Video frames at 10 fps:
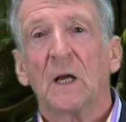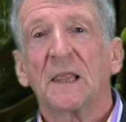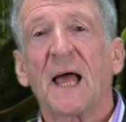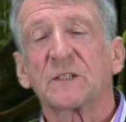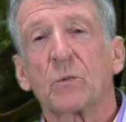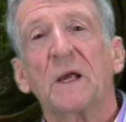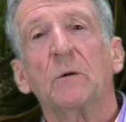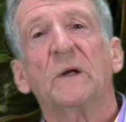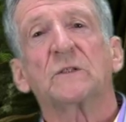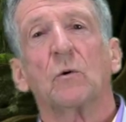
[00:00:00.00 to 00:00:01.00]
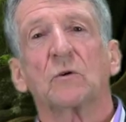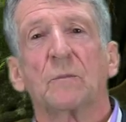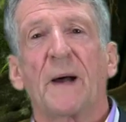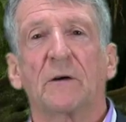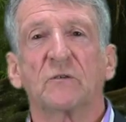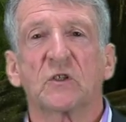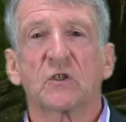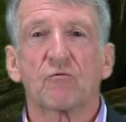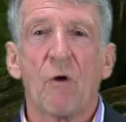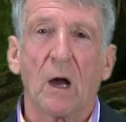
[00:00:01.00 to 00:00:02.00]
Last week we talked about the
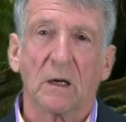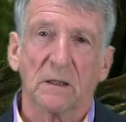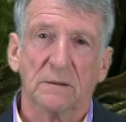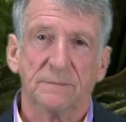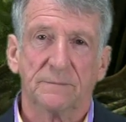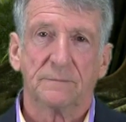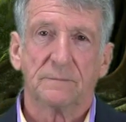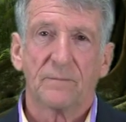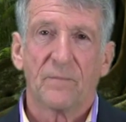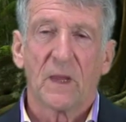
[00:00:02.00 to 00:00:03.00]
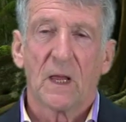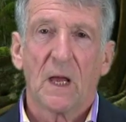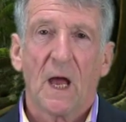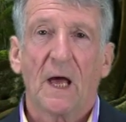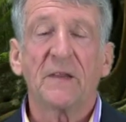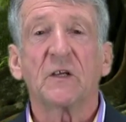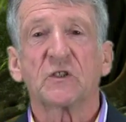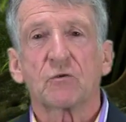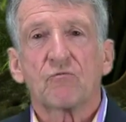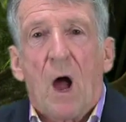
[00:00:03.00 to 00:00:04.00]
shrug. And the
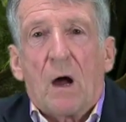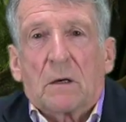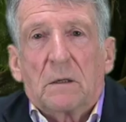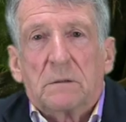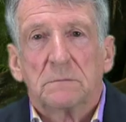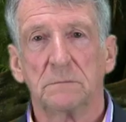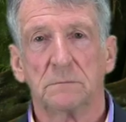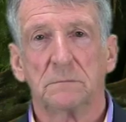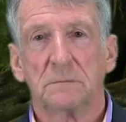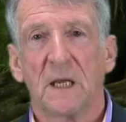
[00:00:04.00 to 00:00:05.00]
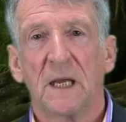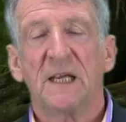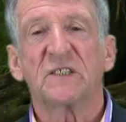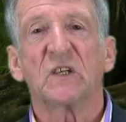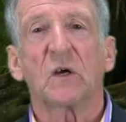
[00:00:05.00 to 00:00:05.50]
shrug is the